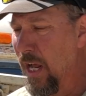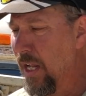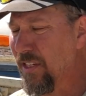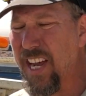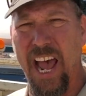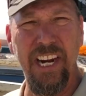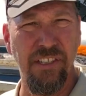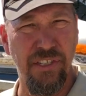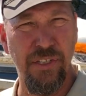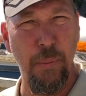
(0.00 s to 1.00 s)

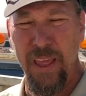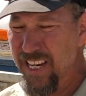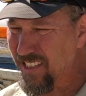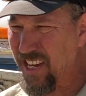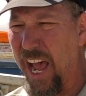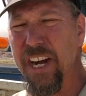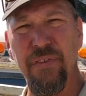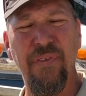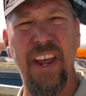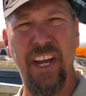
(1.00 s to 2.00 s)
Tires. Tire
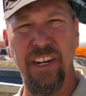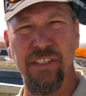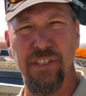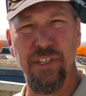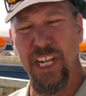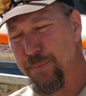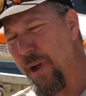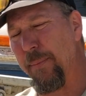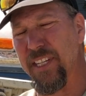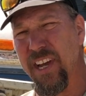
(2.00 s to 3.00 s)
failures. It's
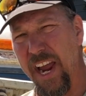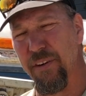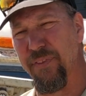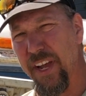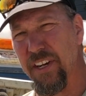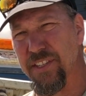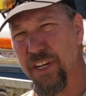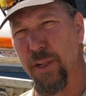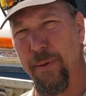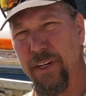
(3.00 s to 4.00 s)
probably tire failures that are
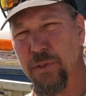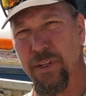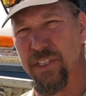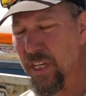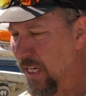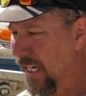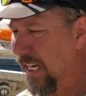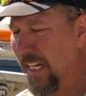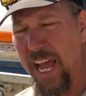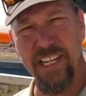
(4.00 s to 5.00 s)
the biggest ones.
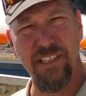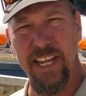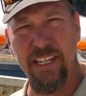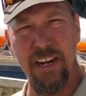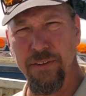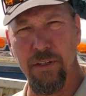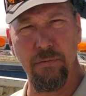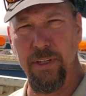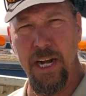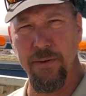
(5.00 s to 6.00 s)
Guys, they never
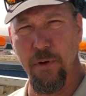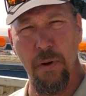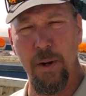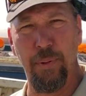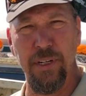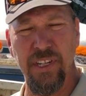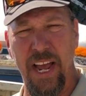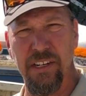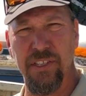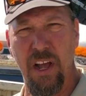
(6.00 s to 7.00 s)
want to put
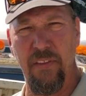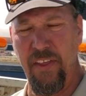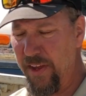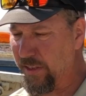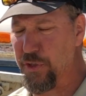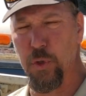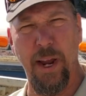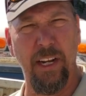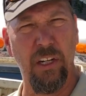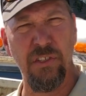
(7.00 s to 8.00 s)
tires on. They think the
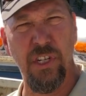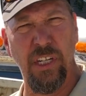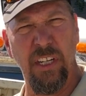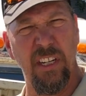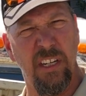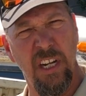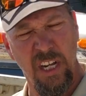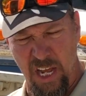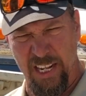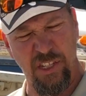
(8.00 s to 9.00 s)
tread looks good and
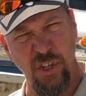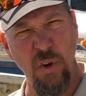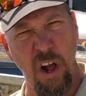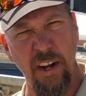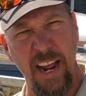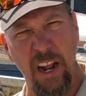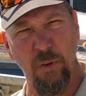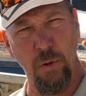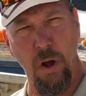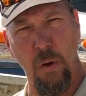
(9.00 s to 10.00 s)
let's shoot on down the
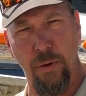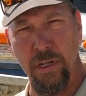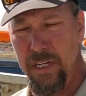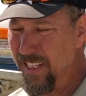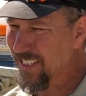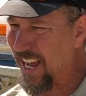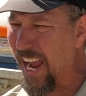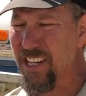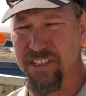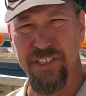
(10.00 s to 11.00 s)
road.
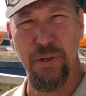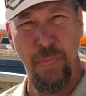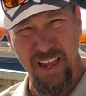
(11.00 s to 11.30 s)
Tires.